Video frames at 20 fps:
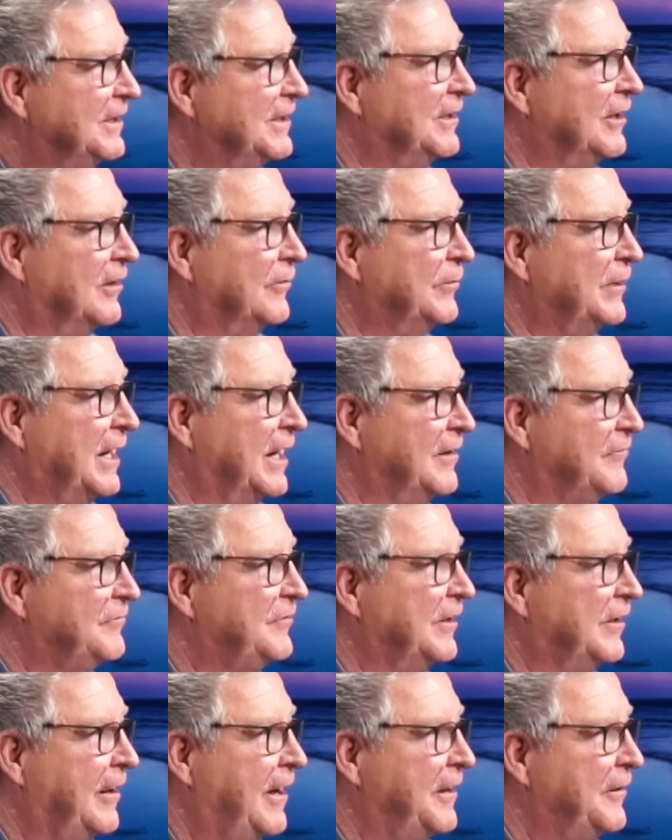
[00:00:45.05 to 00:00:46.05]
you know, we got to
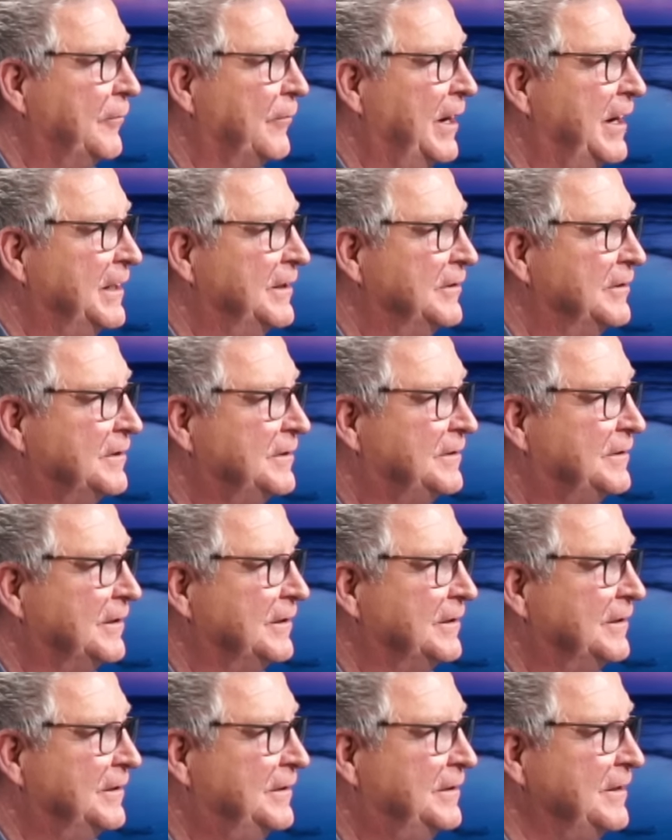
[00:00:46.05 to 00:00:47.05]
figure out a way to, to
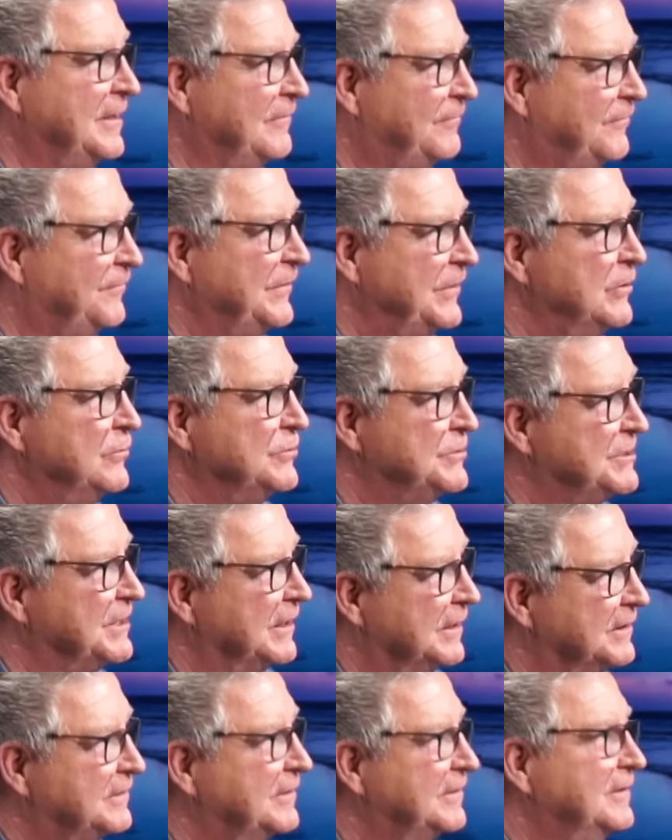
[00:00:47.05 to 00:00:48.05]
defuse
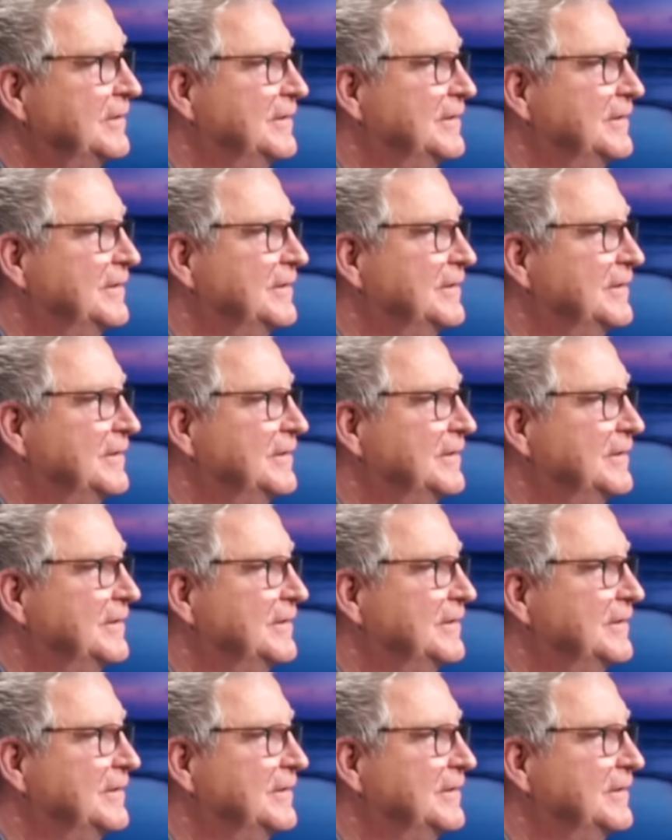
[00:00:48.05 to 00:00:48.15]
it.